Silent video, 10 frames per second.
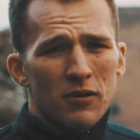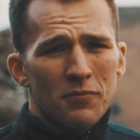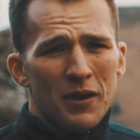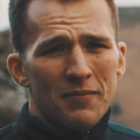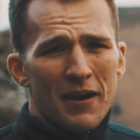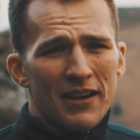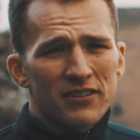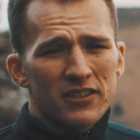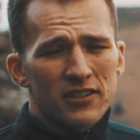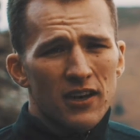will be in
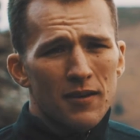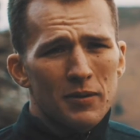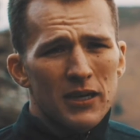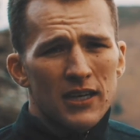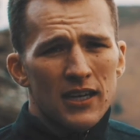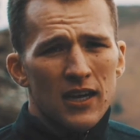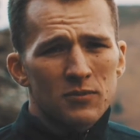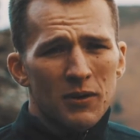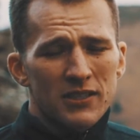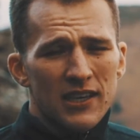Marathon des Sables. It
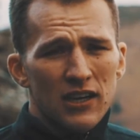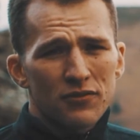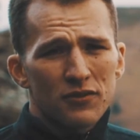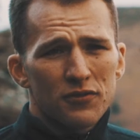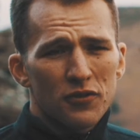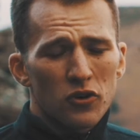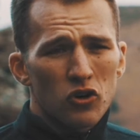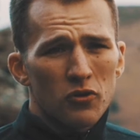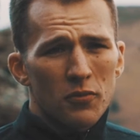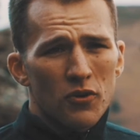was myself and
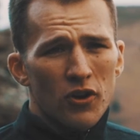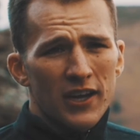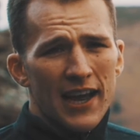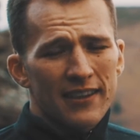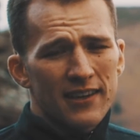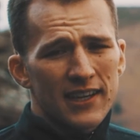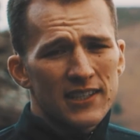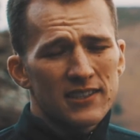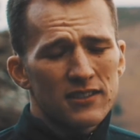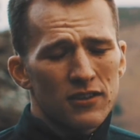four Moroccan
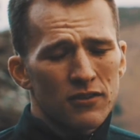athletes